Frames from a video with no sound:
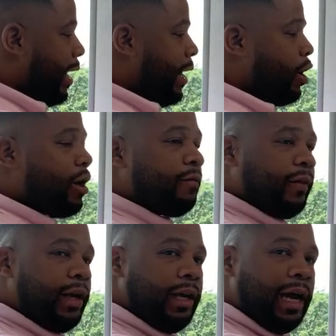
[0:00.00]
ARV,
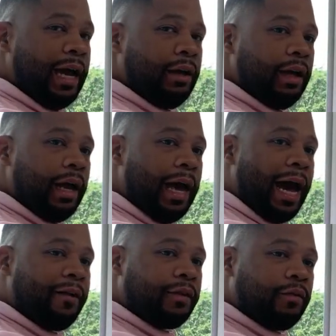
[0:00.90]

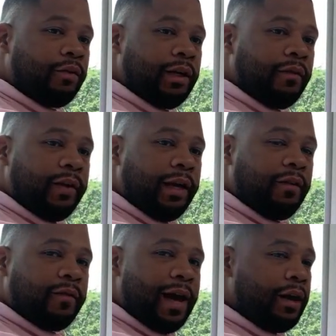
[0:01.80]
after
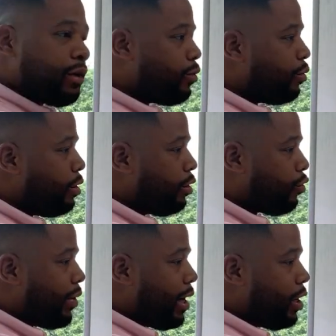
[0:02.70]
renovated value,
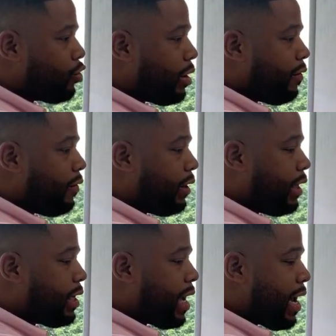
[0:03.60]

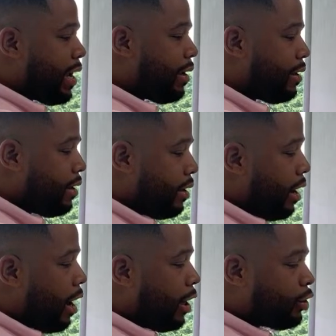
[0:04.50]
350K.
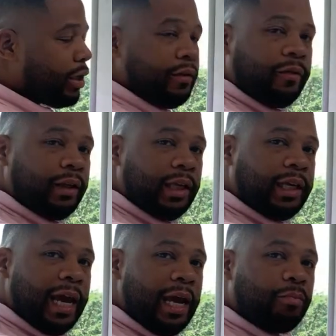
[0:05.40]

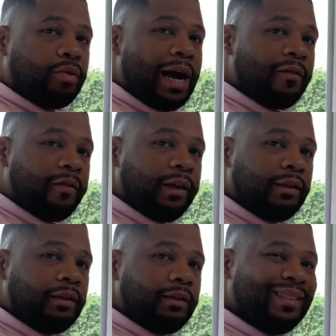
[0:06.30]
150K profit,
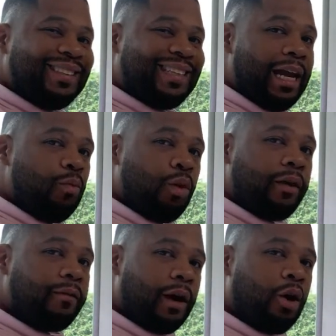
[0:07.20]
day one
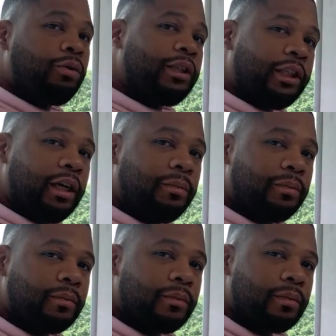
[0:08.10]
of ownership.
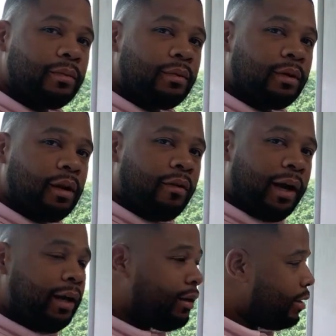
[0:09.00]
All
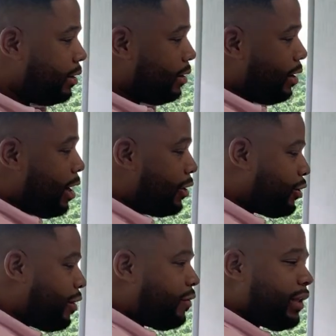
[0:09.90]
right?
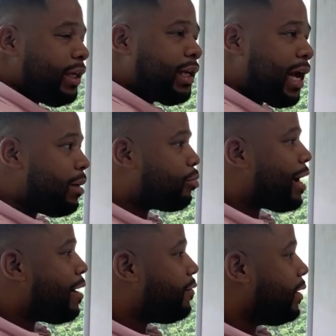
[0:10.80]
150K
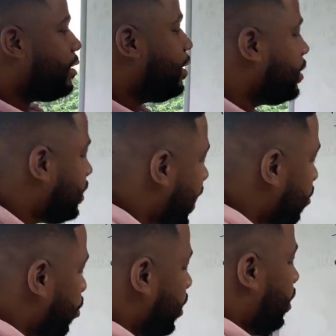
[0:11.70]
profit, day
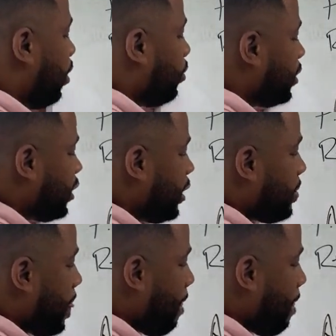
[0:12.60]
one of ownership.